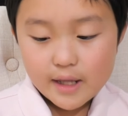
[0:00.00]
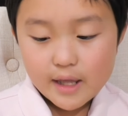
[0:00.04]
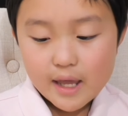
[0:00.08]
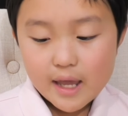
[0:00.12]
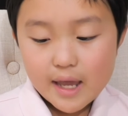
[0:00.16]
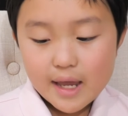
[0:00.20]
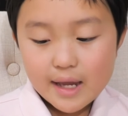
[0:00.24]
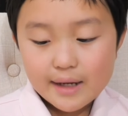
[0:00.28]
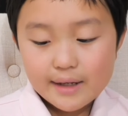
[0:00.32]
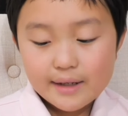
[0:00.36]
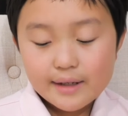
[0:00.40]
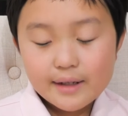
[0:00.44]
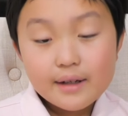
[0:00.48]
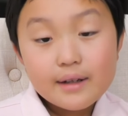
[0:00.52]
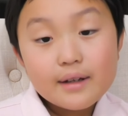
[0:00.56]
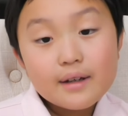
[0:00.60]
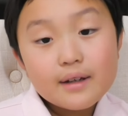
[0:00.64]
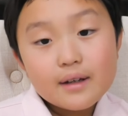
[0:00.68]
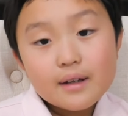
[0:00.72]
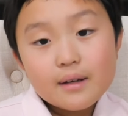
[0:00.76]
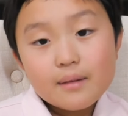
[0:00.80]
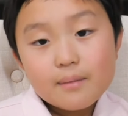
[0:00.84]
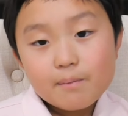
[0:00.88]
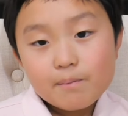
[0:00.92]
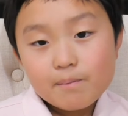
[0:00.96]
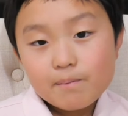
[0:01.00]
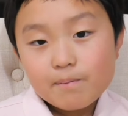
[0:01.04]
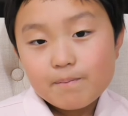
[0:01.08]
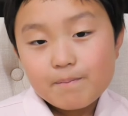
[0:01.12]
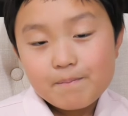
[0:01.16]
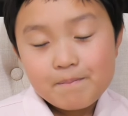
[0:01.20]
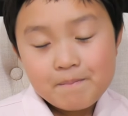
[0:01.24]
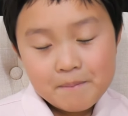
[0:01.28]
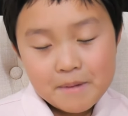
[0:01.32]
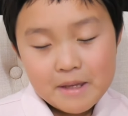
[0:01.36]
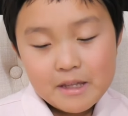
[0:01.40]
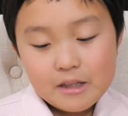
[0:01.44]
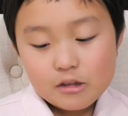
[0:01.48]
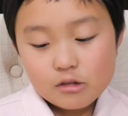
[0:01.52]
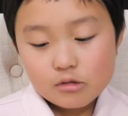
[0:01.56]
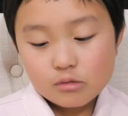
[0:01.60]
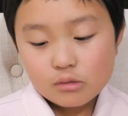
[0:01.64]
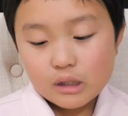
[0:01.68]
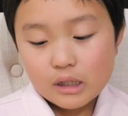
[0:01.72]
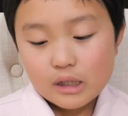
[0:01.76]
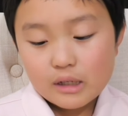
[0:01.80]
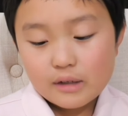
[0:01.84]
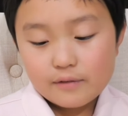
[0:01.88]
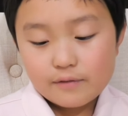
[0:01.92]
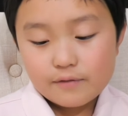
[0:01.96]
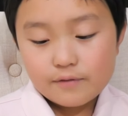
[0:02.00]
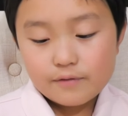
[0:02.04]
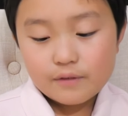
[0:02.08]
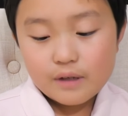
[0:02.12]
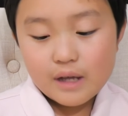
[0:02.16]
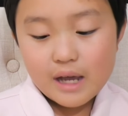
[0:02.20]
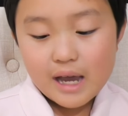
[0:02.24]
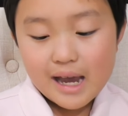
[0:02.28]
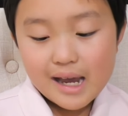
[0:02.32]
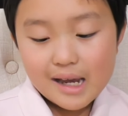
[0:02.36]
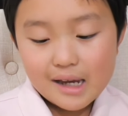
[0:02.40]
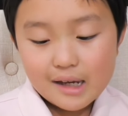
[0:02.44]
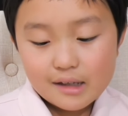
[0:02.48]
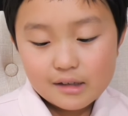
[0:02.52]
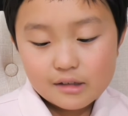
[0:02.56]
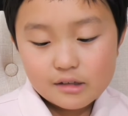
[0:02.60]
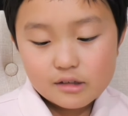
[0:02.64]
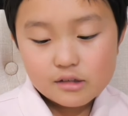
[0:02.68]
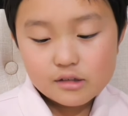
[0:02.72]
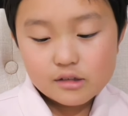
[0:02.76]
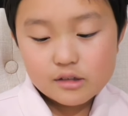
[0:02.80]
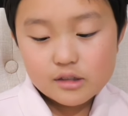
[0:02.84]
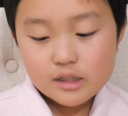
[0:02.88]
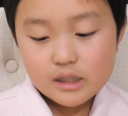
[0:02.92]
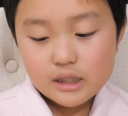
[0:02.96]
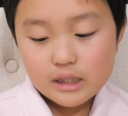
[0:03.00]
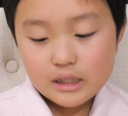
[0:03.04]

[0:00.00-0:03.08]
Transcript: And Min's wife asked